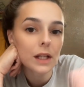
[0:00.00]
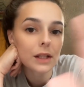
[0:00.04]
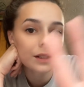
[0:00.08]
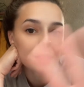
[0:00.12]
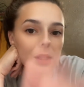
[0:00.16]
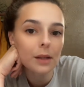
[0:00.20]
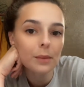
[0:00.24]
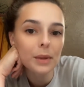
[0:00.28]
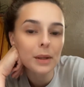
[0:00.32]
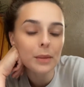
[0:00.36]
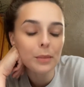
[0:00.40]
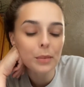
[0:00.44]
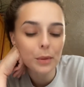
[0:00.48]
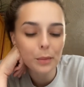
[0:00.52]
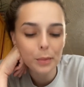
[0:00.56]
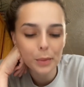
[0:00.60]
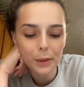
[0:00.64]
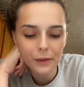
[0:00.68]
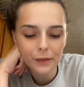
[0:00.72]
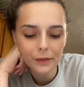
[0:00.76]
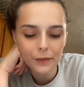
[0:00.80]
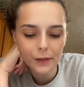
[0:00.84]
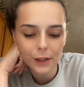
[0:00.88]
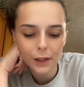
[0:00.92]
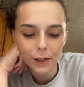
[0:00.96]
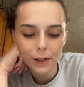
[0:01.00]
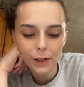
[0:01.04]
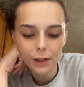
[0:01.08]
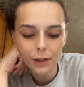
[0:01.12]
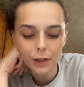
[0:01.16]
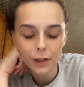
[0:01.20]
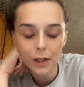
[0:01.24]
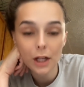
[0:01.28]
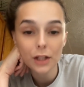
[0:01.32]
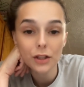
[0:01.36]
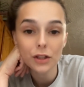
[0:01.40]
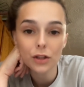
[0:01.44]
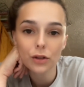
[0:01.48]
some people prefer
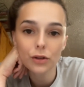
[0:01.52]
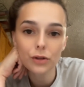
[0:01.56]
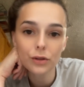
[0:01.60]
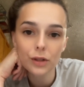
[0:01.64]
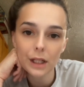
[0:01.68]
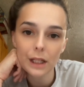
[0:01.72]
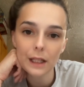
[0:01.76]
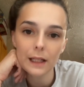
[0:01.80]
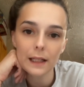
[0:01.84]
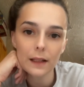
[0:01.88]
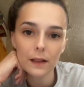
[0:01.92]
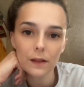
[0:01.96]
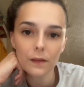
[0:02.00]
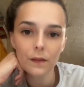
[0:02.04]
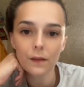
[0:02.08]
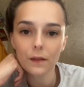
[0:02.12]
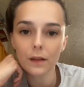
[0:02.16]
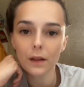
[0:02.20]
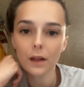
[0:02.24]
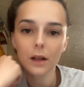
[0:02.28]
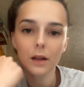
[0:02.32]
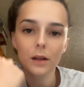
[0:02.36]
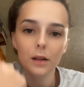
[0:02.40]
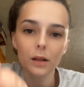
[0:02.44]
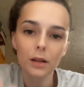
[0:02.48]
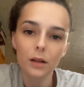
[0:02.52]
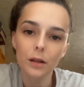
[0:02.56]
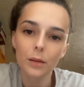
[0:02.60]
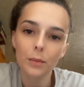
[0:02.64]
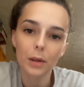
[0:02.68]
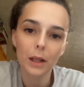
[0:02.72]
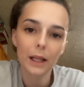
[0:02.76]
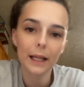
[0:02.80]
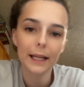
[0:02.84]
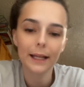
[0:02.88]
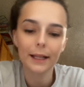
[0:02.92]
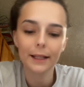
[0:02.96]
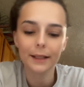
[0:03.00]
not to lose any of the
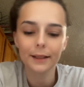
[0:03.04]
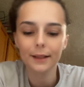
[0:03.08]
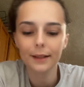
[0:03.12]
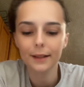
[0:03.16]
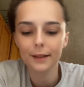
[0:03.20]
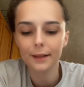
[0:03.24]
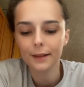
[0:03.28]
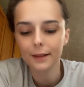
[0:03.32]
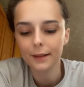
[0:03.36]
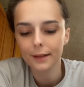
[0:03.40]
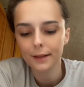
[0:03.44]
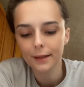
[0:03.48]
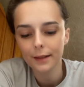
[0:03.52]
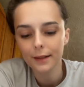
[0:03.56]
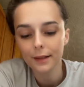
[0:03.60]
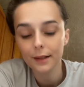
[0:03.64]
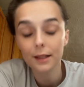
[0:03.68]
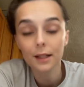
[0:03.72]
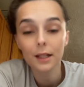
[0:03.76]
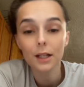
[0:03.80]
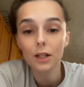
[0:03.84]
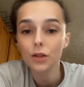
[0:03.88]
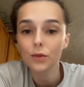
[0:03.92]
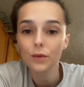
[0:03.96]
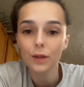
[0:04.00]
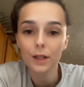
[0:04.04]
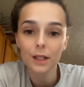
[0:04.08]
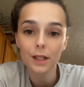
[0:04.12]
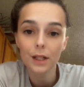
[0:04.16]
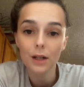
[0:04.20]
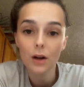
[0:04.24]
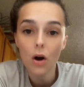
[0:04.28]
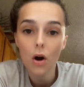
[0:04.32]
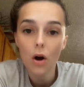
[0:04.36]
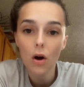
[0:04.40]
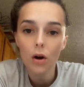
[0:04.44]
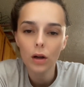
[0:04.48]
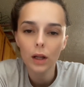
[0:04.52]
plant constituents at
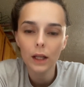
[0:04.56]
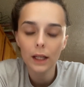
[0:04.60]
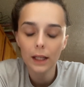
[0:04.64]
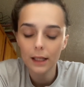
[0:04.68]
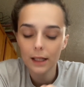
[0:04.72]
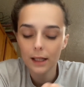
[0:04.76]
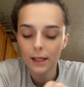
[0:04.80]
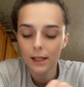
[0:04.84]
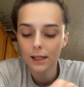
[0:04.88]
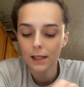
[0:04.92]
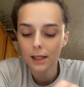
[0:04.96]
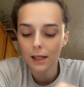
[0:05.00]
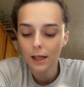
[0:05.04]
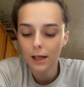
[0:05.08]
all. It is